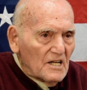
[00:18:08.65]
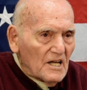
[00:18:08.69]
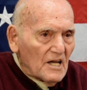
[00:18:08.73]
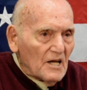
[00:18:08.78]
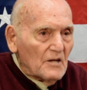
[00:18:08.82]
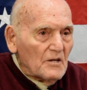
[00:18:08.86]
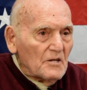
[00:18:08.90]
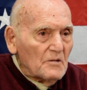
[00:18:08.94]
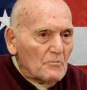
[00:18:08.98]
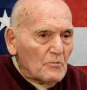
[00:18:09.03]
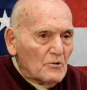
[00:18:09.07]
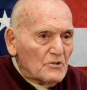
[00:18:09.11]

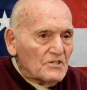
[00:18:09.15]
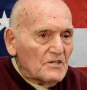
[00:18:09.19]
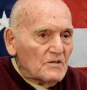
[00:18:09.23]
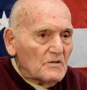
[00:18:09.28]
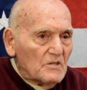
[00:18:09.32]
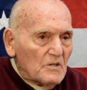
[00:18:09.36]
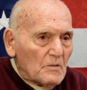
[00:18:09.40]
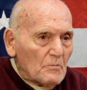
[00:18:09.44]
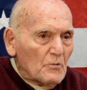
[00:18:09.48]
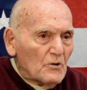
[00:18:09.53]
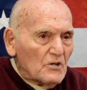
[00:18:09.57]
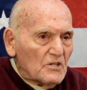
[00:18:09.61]
And he
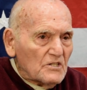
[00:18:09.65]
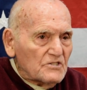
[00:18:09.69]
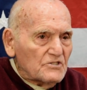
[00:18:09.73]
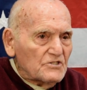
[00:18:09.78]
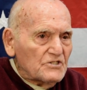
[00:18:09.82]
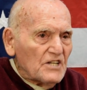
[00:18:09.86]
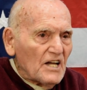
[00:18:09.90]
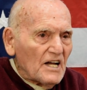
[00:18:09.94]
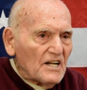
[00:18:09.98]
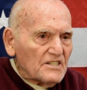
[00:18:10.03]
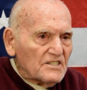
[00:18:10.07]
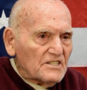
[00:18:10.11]

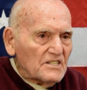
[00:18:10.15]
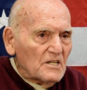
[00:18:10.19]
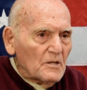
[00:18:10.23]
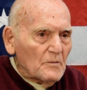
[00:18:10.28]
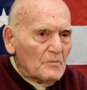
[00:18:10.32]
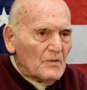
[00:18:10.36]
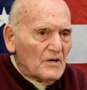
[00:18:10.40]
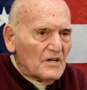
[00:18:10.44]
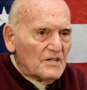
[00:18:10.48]
jacked it up